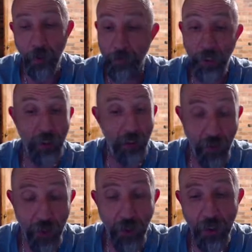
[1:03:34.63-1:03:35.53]

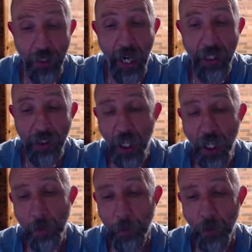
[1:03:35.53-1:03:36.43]
Effectively, your data is going to
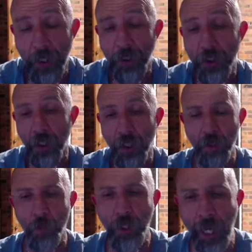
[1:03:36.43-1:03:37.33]
be breached.
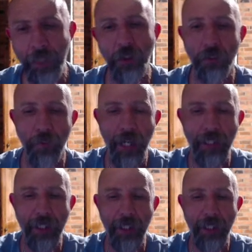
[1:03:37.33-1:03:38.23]
When in actual
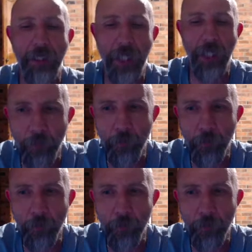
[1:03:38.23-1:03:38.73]
fact, it's them.